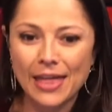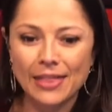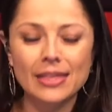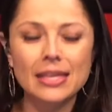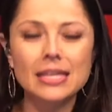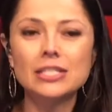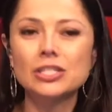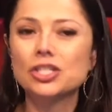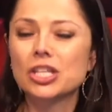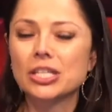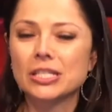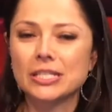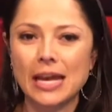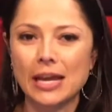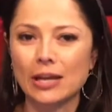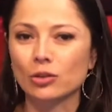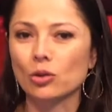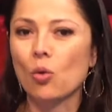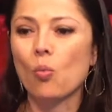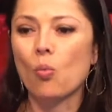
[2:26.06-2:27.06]
This is just
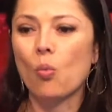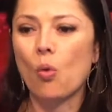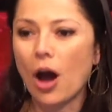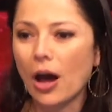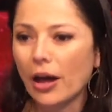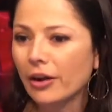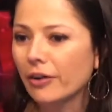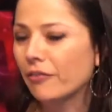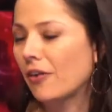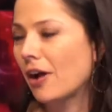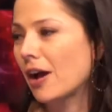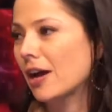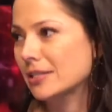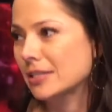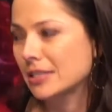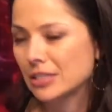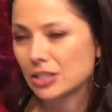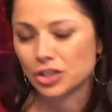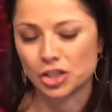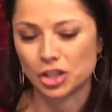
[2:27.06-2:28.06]
like the water
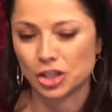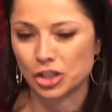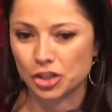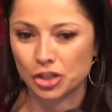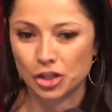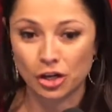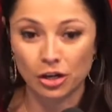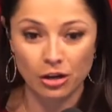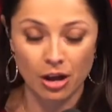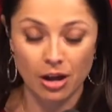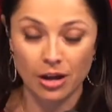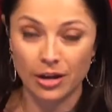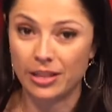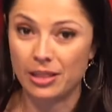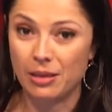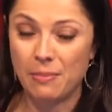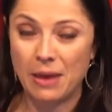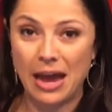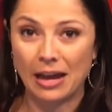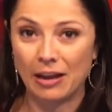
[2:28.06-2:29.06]
faucets just turn on in the
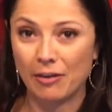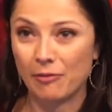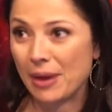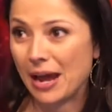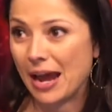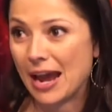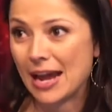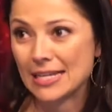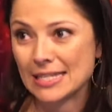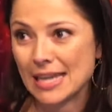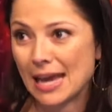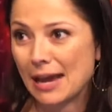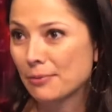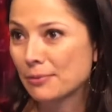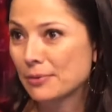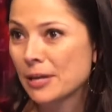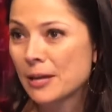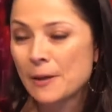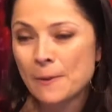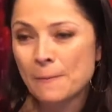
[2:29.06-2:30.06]
back of my eyes.
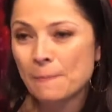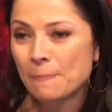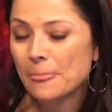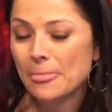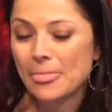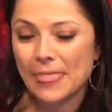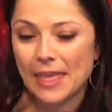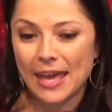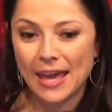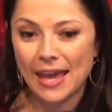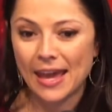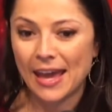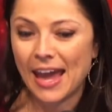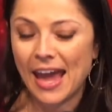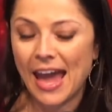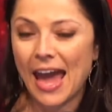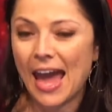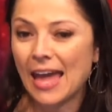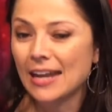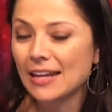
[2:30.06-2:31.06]

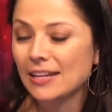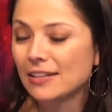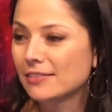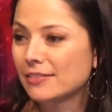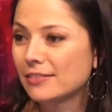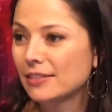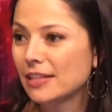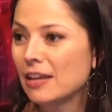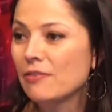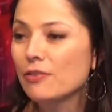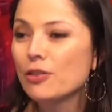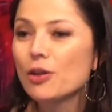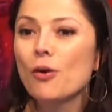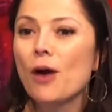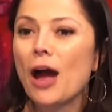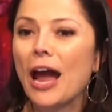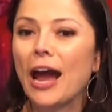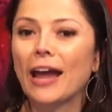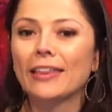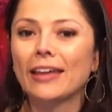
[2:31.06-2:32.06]
And even though
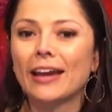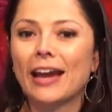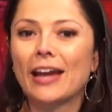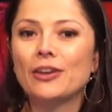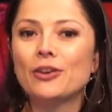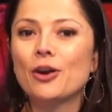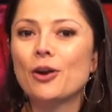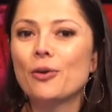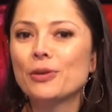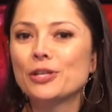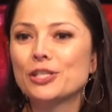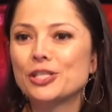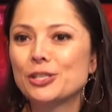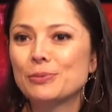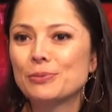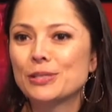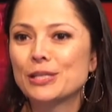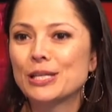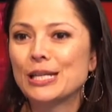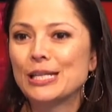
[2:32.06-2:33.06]
I know what she
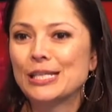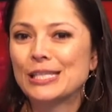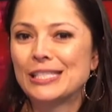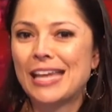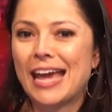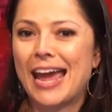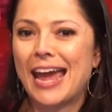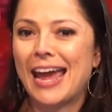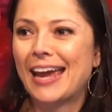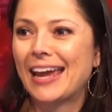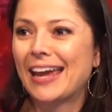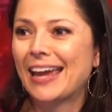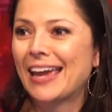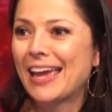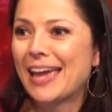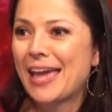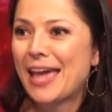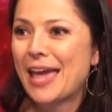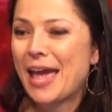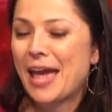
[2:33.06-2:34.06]
was going to say,
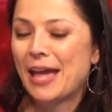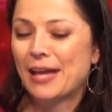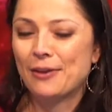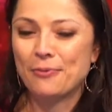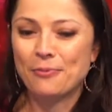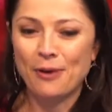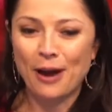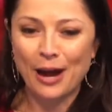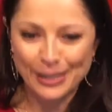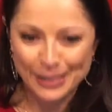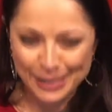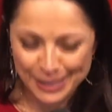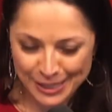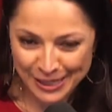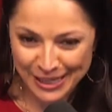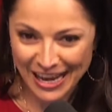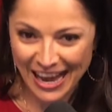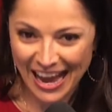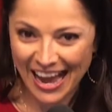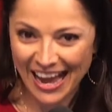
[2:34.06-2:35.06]
you watch it
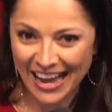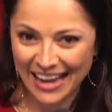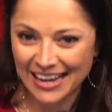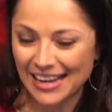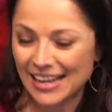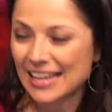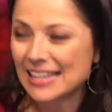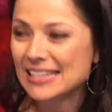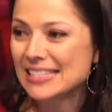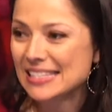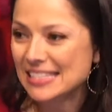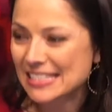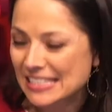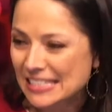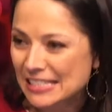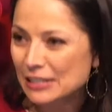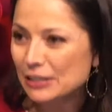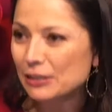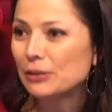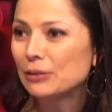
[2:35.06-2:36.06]
again, it
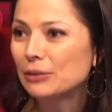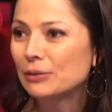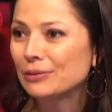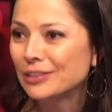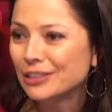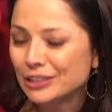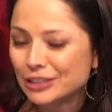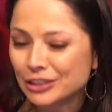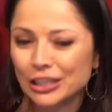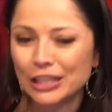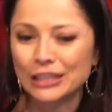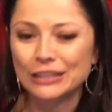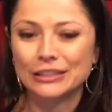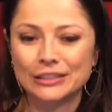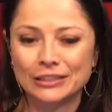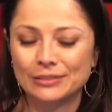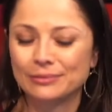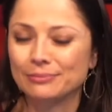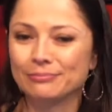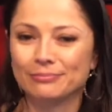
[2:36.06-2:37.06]
still just
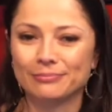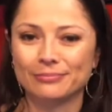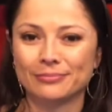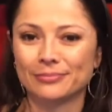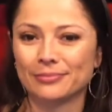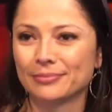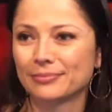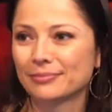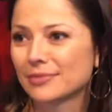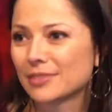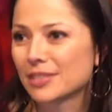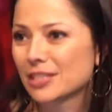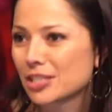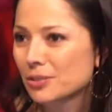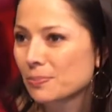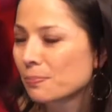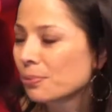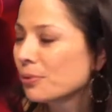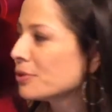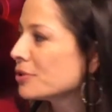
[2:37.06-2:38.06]

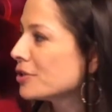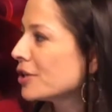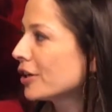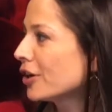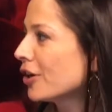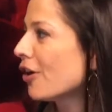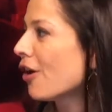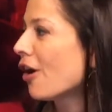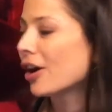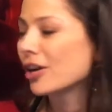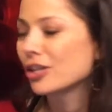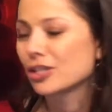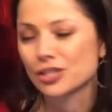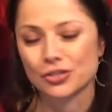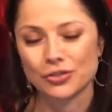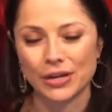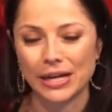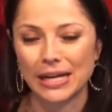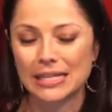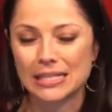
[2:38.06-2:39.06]
pulls on your
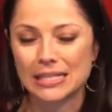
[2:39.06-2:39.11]
heartstrings.